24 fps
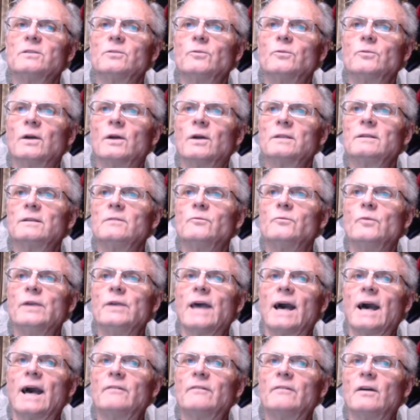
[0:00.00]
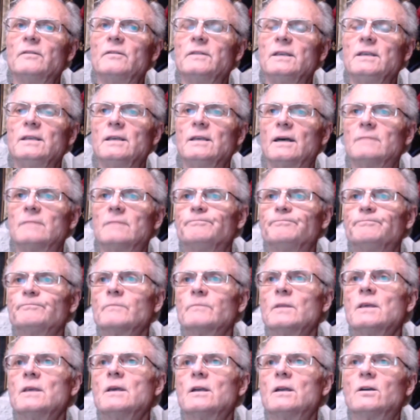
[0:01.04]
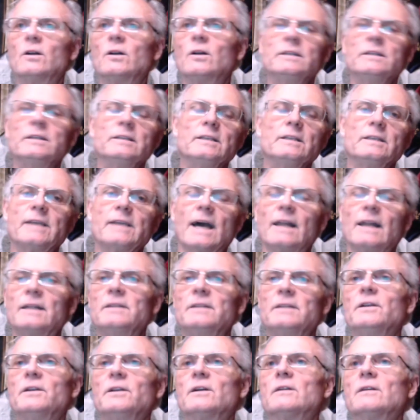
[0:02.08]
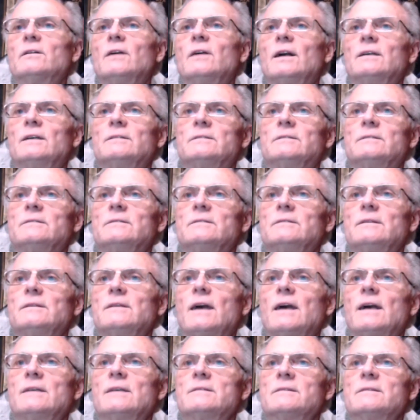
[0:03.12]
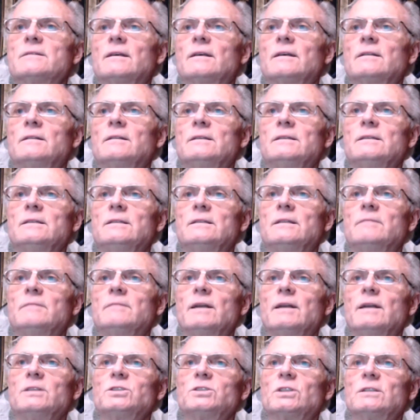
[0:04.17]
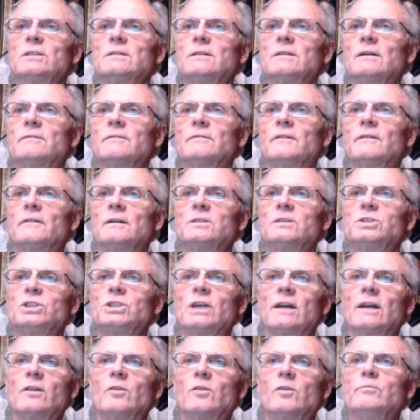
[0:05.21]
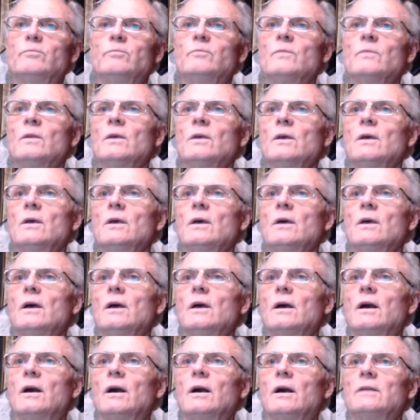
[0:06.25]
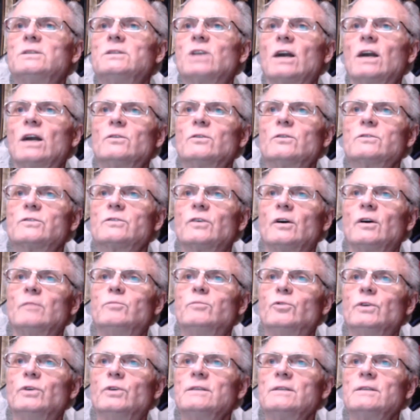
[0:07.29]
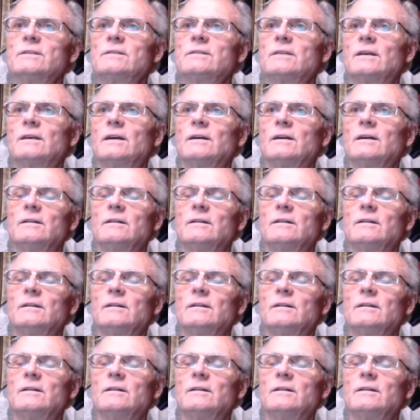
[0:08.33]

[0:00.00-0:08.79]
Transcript: what we have on the Coligny calendar as the dimension of Cialos Buis